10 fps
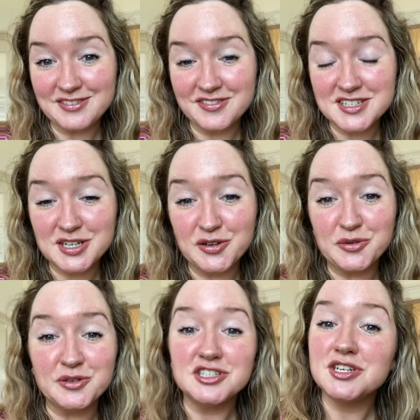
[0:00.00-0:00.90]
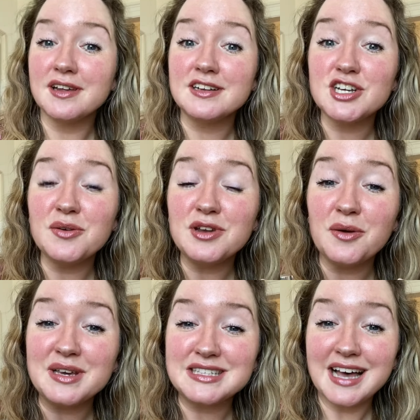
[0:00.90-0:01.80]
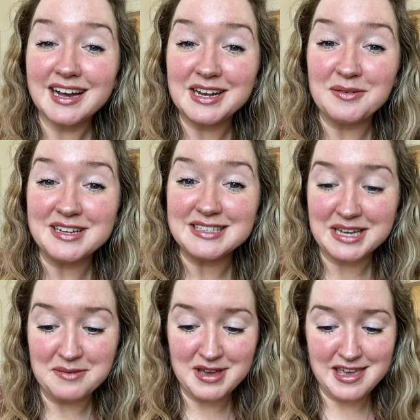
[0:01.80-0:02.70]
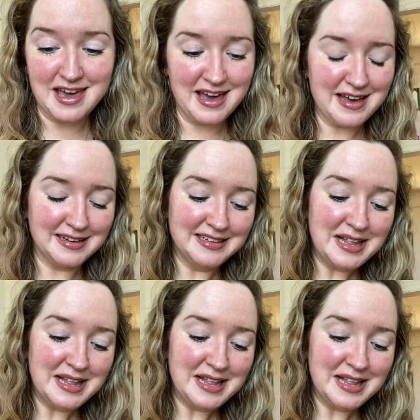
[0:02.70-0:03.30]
for it to launch and I don't know exactly when it's coming yet.